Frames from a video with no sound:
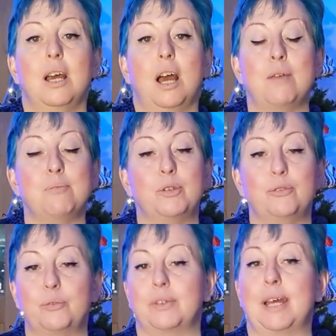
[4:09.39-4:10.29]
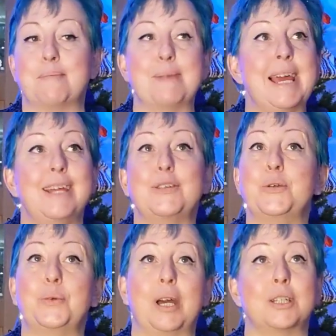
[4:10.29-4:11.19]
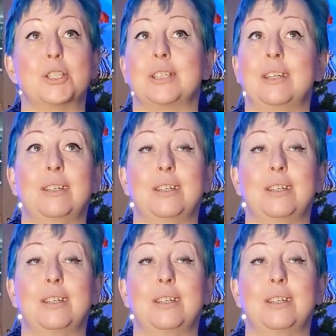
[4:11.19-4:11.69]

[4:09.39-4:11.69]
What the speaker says: I moved with that man who actually,